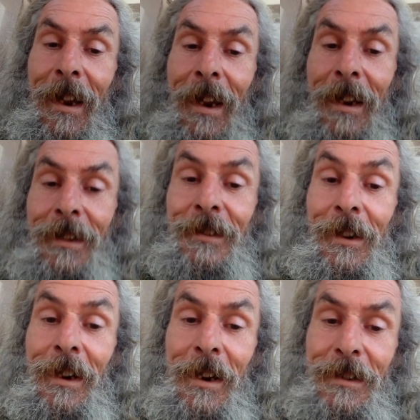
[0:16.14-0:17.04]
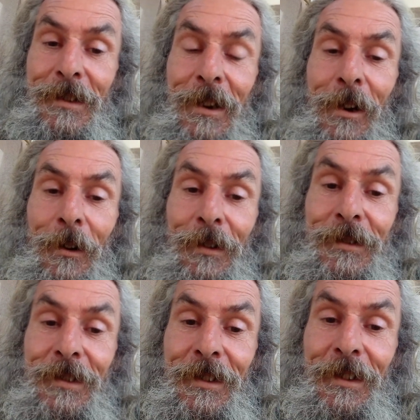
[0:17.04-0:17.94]
and I learned a lot
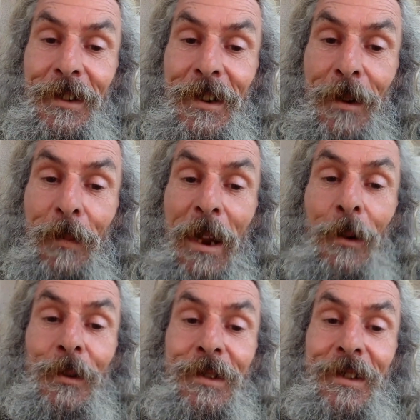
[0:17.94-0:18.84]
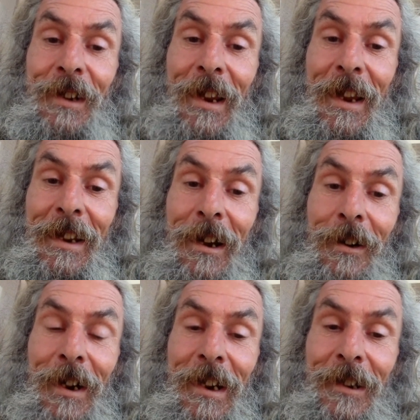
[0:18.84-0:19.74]
about
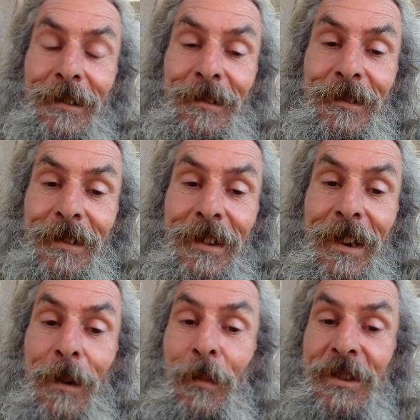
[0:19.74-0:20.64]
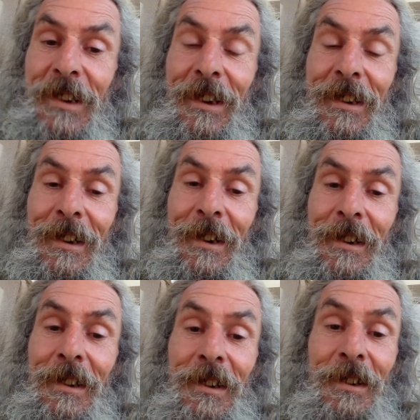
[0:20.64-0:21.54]
AI, in
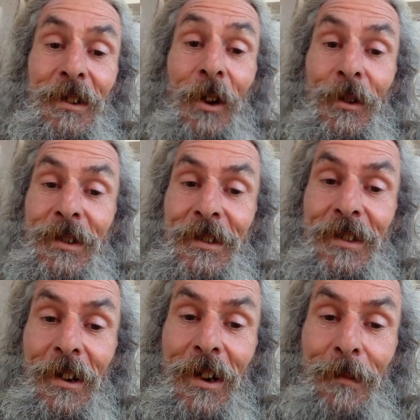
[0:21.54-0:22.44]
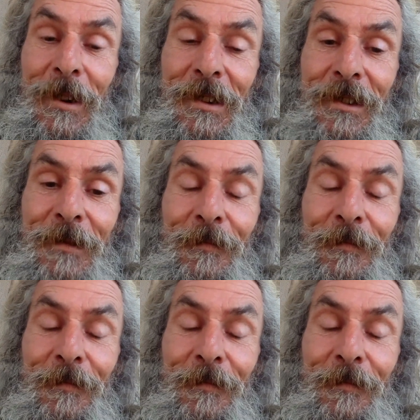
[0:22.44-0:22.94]
particular not diamond.